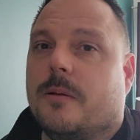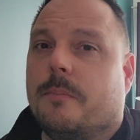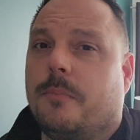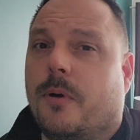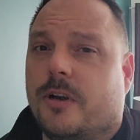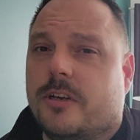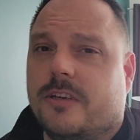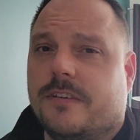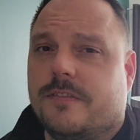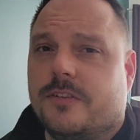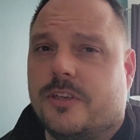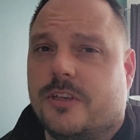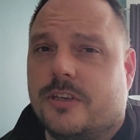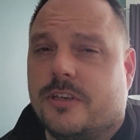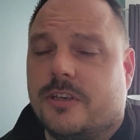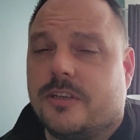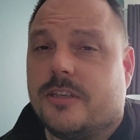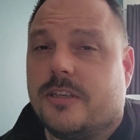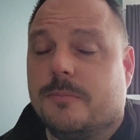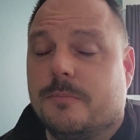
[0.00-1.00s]
Point of
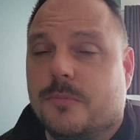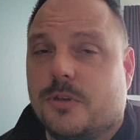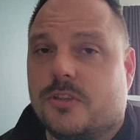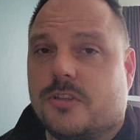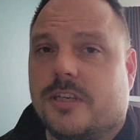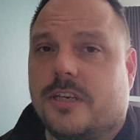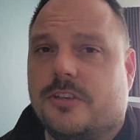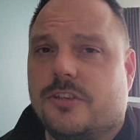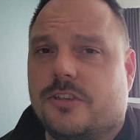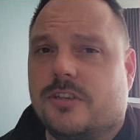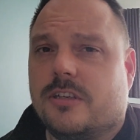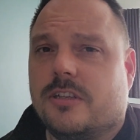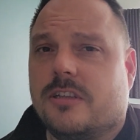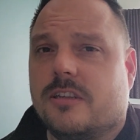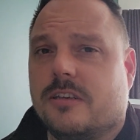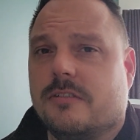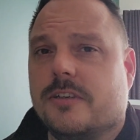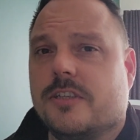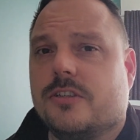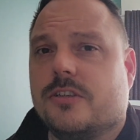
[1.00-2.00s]
note, you must ensure
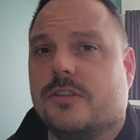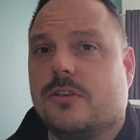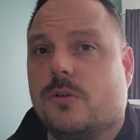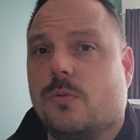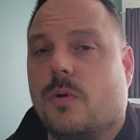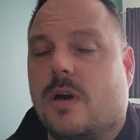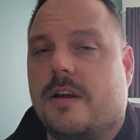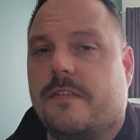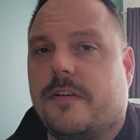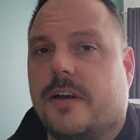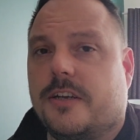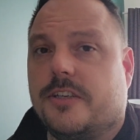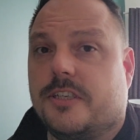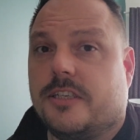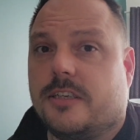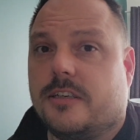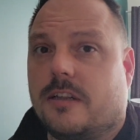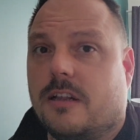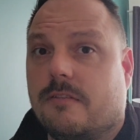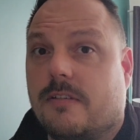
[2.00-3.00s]
that there is good Wi-Fi
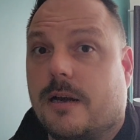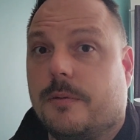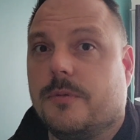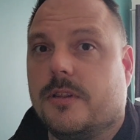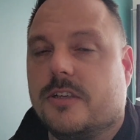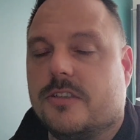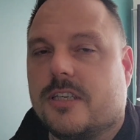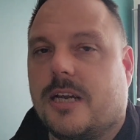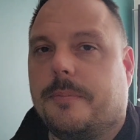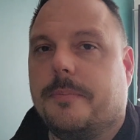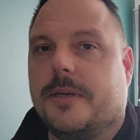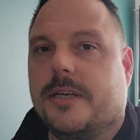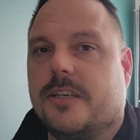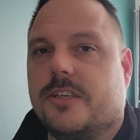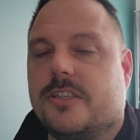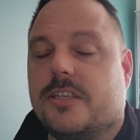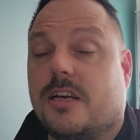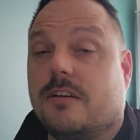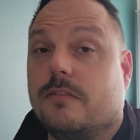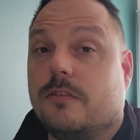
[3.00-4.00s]
signal around the Zappi
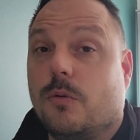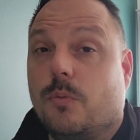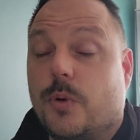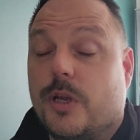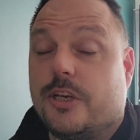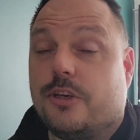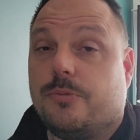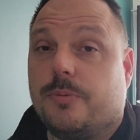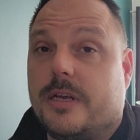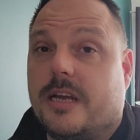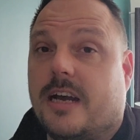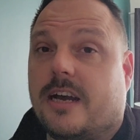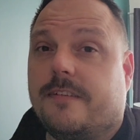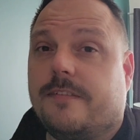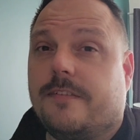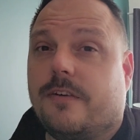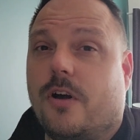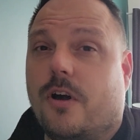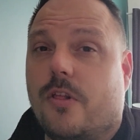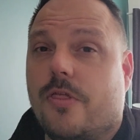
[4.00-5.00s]
itself, which we
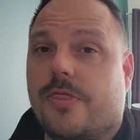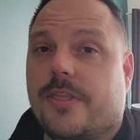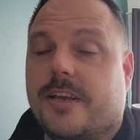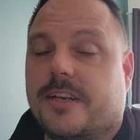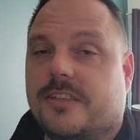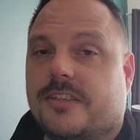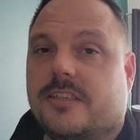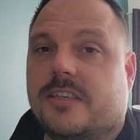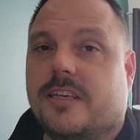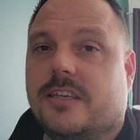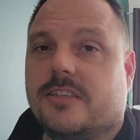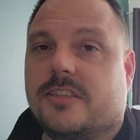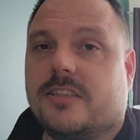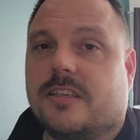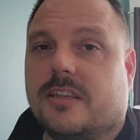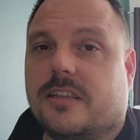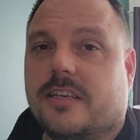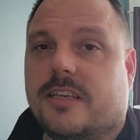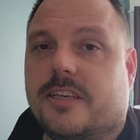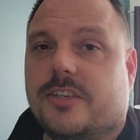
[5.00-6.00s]
have on this
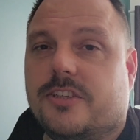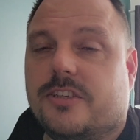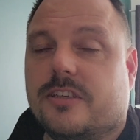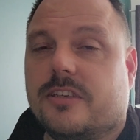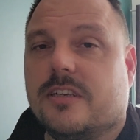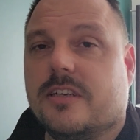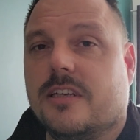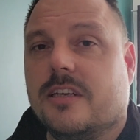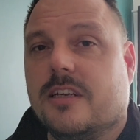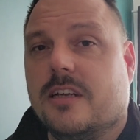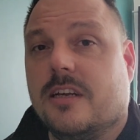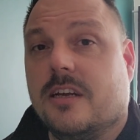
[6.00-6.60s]
installation.